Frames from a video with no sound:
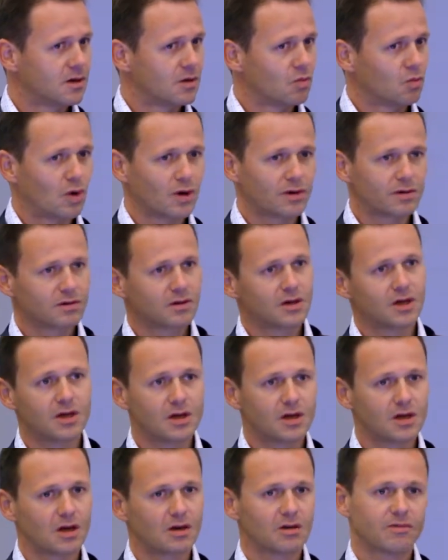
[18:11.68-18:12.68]
One
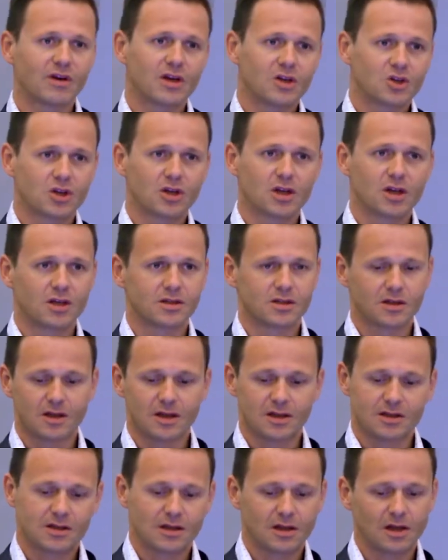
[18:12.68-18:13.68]
key innovation
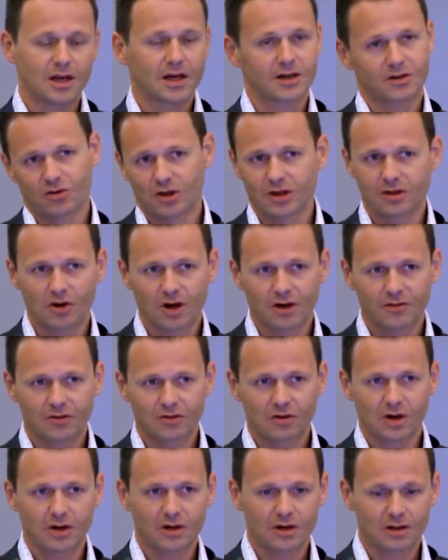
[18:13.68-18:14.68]
is the electric
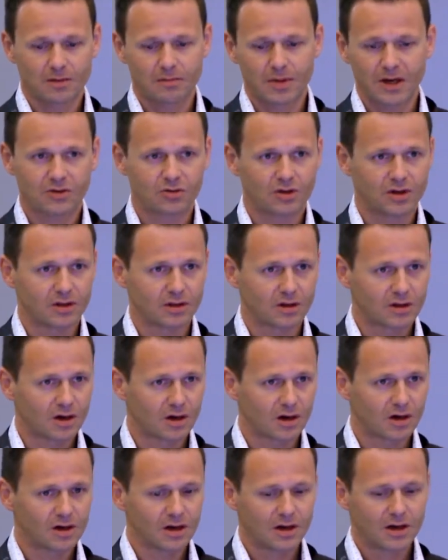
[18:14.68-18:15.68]
drivetrain and the battery in the
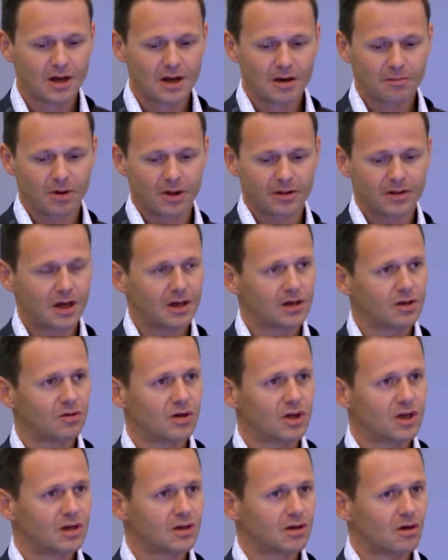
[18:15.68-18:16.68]
car, but then you
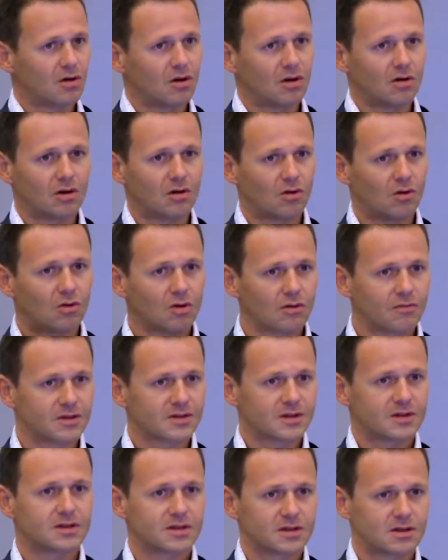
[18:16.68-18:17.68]
need all of the
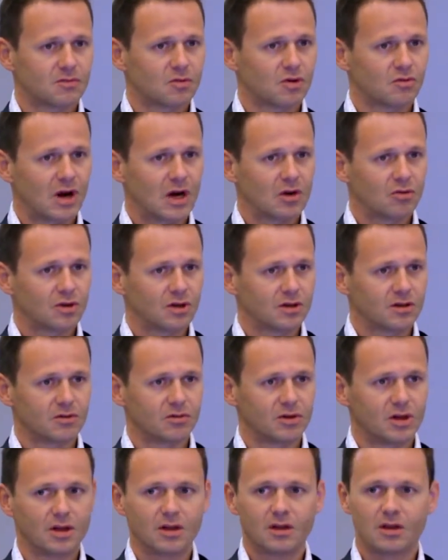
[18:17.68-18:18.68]
system around it. You
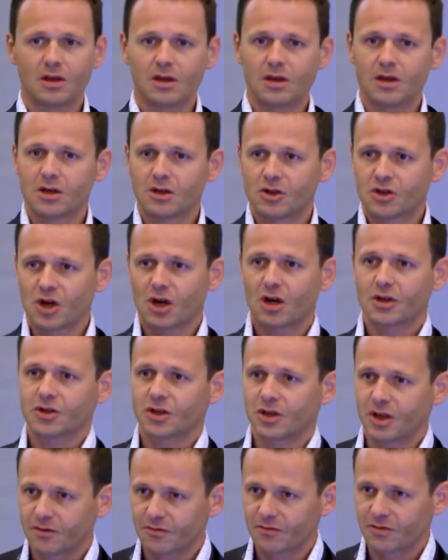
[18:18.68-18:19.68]
need the
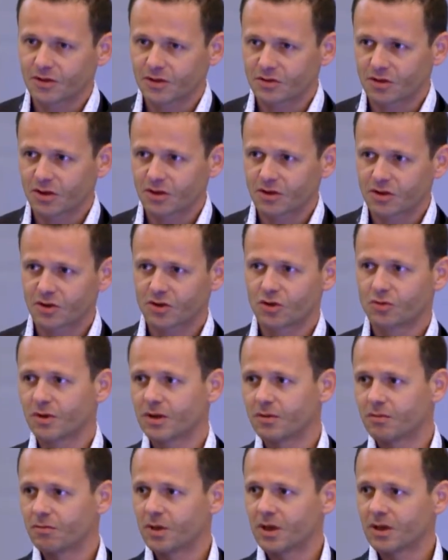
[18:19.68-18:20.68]
charging infrastructure to
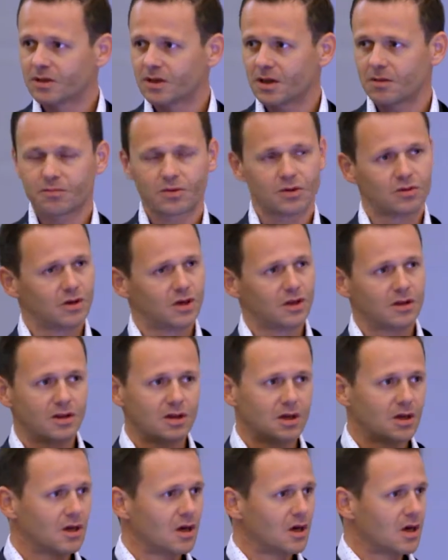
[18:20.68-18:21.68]
be built up. You need
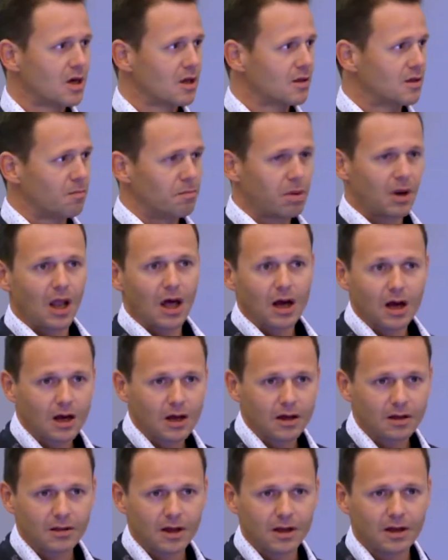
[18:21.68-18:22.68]
the plug
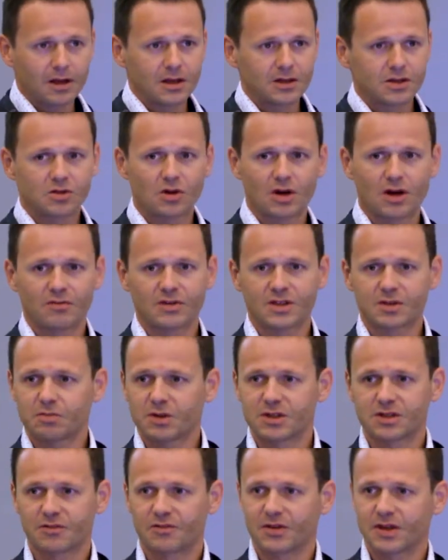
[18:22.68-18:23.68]
that needs to have a
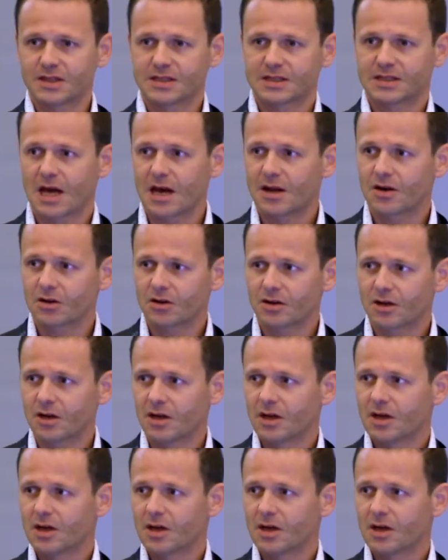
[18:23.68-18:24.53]
specific standard